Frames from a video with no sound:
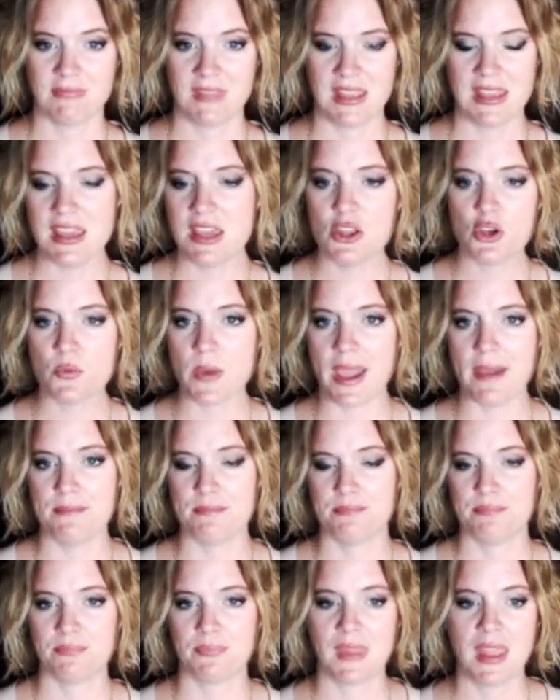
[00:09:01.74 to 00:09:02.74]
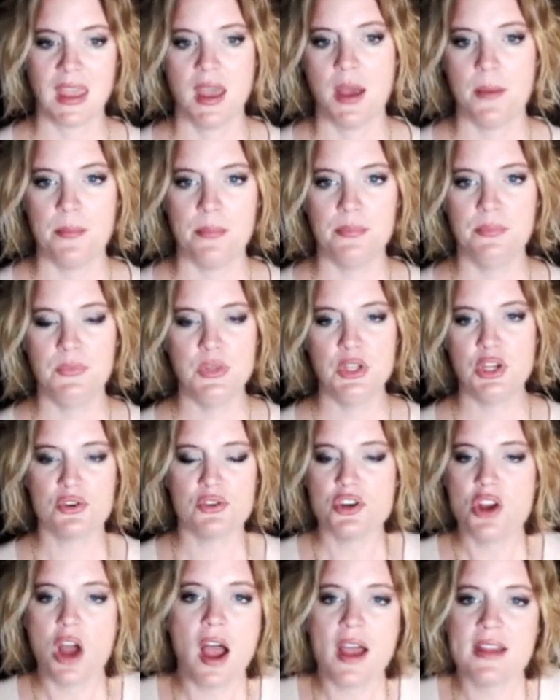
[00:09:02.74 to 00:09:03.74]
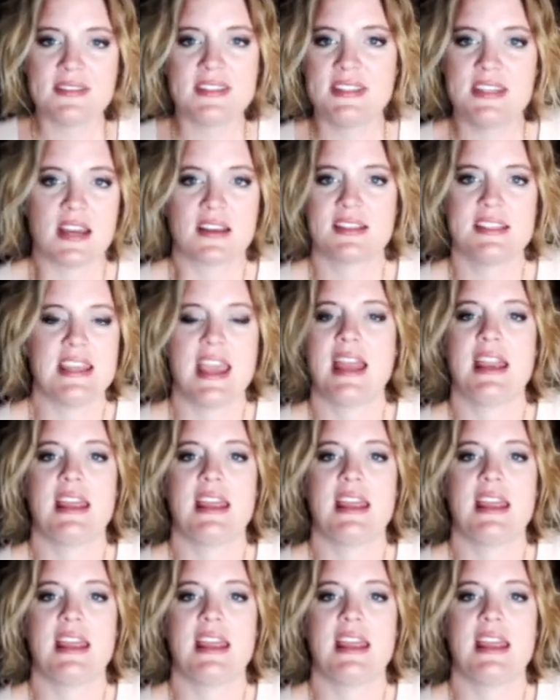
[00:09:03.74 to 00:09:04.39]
Either way, you're not stuck to